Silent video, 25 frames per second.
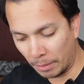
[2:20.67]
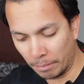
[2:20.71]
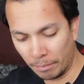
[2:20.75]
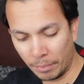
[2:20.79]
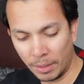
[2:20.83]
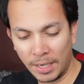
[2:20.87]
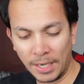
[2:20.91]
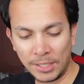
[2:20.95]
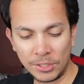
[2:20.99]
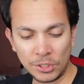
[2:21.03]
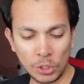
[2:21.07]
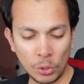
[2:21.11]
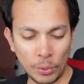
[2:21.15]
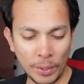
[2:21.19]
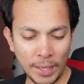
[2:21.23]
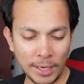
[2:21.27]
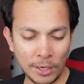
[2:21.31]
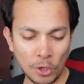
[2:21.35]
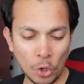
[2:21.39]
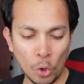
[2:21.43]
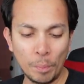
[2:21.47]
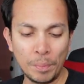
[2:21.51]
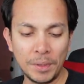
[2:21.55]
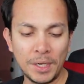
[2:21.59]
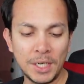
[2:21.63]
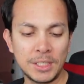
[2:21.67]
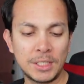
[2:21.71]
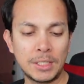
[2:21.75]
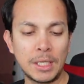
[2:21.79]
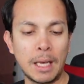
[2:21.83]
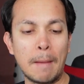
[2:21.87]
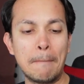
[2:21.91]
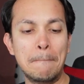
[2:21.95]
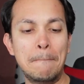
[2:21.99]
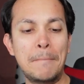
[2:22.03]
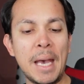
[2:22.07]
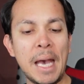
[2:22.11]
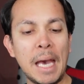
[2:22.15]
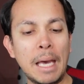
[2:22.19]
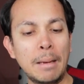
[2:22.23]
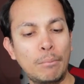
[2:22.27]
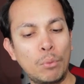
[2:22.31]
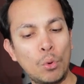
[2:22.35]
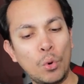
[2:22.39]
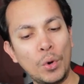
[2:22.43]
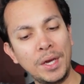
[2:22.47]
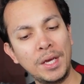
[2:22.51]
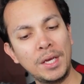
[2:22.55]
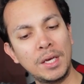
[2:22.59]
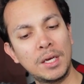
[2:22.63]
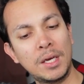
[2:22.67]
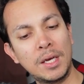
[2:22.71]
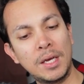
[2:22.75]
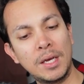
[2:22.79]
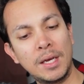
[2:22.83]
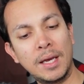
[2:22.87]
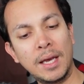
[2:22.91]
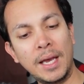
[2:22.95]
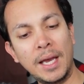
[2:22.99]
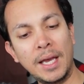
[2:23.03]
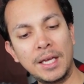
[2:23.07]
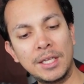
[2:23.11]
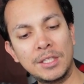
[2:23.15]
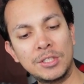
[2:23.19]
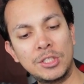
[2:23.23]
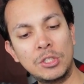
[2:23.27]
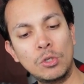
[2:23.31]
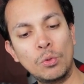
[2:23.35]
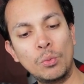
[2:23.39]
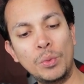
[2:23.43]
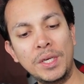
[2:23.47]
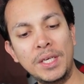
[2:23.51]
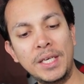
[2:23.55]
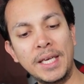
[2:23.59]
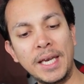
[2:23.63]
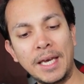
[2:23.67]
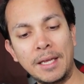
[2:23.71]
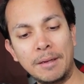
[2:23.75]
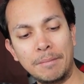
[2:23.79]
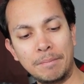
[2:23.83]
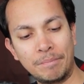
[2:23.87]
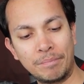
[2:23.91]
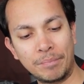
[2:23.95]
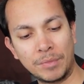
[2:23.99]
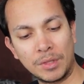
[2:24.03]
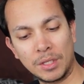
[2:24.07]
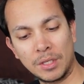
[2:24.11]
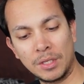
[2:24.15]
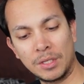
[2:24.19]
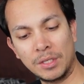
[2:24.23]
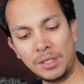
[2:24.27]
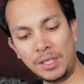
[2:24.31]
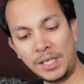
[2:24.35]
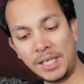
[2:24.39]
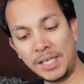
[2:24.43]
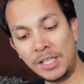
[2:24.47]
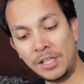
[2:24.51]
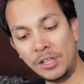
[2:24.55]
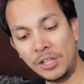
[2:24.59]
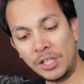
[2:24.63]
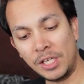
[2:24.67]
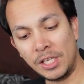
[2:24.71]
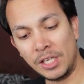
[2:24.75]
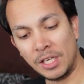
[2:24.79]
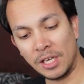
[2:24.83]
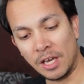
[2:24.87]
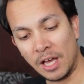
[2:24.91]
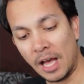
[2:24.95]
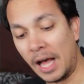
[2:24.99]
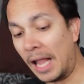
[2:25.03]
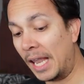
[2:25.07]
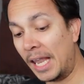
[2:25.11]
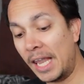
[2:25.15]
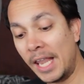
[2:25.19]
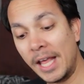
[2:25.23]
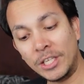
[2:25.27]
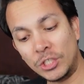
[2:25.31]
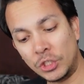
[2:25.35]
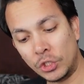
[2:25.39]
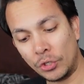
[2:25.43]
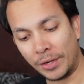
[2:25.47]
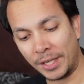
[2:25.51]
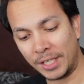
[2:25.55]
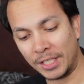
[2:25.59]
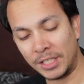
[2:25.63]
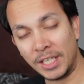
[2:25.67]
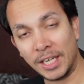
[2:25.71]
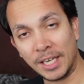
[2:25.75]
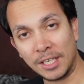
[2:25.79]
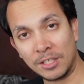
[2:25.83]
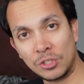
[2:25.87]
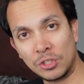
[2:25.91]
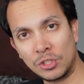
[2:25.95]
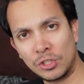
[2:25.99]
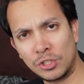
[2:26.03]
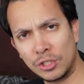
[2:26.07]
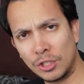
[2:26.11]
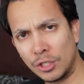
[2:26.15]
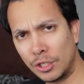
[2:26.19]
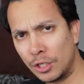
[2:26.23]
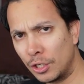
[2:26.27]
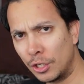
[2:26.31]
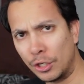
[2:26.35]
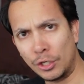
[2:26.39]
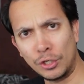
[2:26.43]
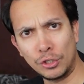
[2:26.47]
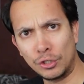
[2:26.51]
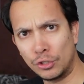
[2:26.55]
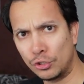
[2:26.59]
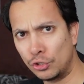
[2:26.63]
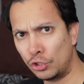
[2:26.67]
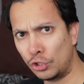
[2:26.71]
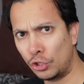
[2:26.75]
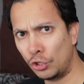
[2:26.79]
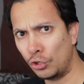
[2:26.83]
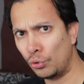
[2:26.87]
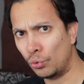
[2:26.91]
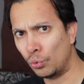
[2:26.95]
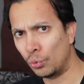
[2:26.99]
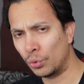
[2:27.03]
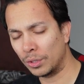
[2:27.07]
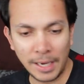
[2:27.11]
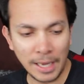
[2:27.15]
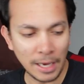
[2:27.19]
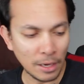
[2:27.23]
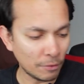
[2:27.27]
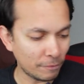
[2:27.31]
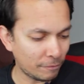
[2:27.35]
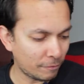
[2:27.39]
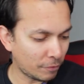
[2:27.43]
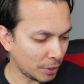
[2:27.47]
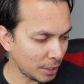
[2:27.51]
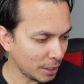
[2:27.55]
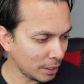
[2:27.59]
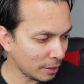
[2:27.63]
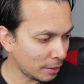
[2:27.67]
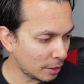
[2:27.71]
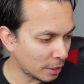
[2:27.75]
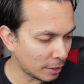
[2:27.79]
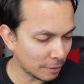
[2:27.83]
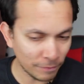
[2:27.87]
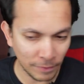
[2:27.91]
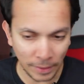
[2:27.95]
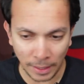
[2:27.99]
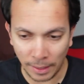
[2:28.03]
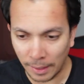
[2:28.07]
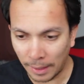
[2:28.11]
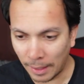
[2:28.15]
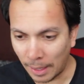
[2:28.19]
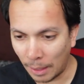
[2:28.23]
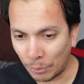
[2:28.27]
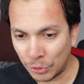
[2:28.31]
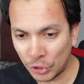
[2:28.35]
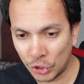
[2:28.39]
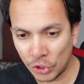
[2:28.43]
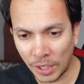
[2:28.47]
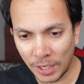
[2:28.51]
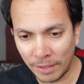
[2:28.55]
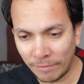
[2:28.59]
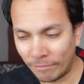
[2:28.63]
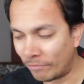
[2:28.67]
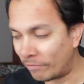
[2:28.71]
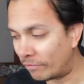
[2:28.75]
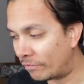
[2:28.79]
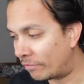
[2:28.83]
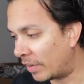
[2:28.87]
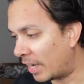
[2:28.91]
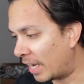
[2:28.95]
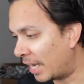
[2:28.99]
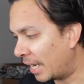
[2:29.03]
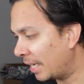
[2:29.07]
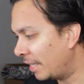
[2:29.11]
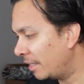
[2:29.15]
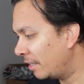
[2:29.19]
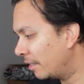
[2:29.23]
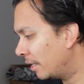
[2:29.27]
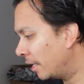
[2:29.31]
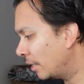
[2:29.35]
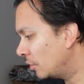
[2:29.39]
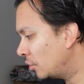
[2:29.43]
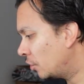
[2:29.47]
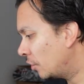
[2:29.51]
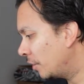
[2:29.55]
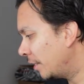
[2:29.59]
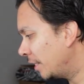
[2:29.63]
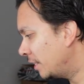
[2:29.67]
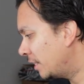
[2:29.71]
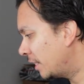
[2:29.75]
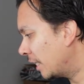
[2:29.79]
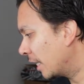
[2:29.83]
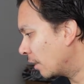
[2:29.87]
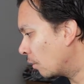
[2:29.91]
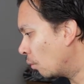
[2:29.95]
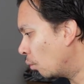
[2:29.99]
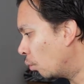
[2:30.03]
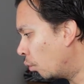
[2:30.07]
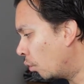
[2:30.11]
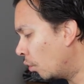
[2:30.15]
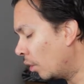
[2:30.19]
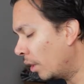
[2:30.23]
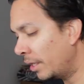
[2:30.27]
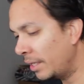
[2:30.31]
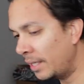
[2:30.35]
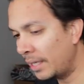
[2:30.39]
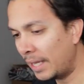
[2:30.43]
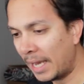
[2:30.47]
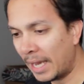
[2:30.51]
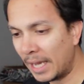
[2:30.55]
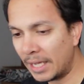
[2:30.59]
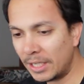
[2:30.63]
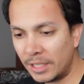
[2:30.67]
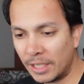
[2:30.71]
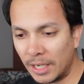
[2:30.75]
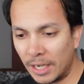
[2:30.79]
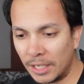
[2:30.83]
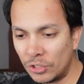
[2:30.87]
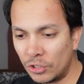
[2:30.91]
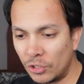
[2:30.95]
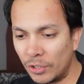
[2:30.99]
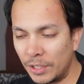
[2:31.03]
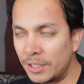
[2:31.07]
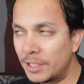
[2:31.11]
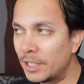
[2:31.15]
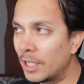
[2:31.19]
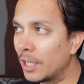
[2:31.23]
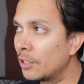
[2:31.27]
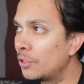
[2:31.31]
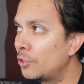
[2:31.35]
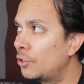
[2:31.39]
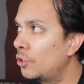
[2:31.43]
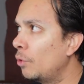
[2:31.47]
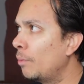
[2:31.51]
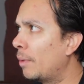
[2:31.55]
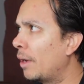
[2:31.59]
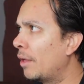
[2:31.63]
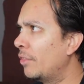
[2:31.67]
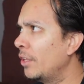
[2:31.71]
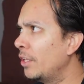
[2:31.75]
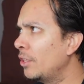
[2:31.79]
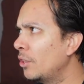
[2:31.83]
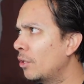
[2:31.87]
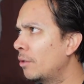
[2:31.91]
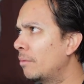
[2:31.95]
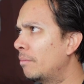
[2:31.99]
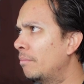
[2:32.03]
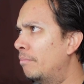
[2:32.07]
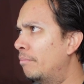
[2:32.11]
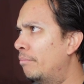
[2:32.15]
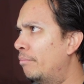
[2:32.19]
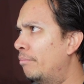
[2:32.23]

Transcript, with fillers: But let's go ahead and open this bad boy ants you'll be get in the legendary decks. Two. Now, funny enough, uh, I was trying to find Legendary Deck 1 and Legendary Deck 2, but I think they're